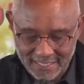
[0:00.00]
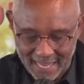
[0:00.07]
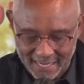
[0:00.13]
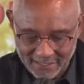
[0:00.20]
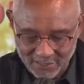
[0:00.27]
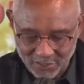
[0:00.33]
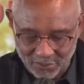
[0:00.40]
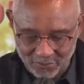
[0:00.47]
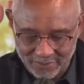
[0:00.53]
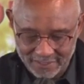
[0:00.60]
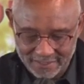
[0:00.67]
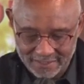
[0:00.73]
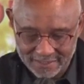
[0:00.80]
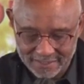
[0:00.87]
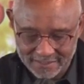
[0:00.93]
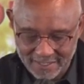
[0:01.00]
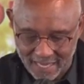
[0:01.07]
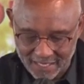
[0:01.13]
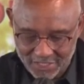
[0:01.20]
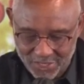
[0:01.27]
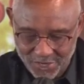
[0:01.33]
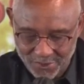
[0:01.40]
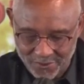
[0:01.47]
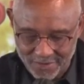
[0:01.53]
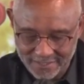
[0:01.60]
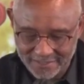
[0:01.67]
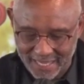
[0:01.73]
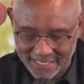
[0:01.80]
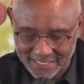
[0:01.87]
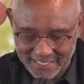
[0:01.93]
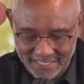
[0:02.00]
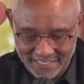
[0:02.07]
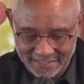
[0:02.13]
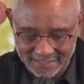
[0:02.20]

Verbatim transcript: knowing, not curing, not healing,